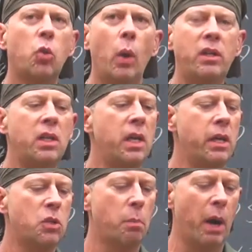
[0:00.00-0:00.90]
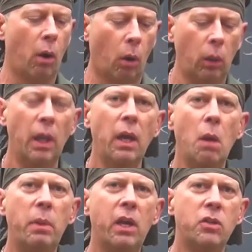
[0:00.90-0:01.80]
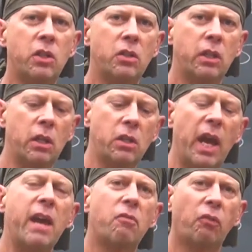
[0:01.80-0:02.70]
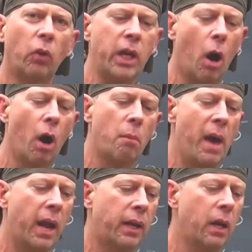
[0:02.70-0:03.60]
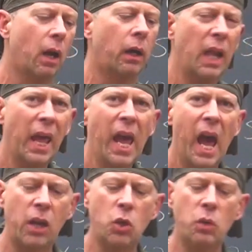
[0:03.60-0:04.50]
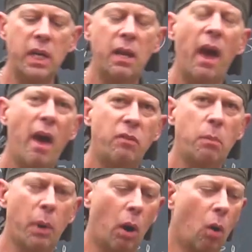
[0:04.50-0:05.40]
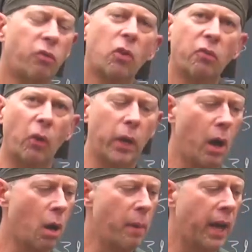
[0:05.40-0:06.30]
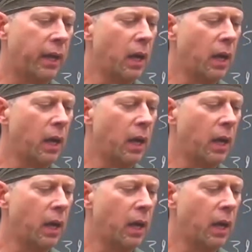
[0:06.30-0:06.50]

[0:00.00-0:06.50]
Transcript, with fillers: 20-inch barrel because this is a fully automatic gun and you need a heavy barrel for a fully automatic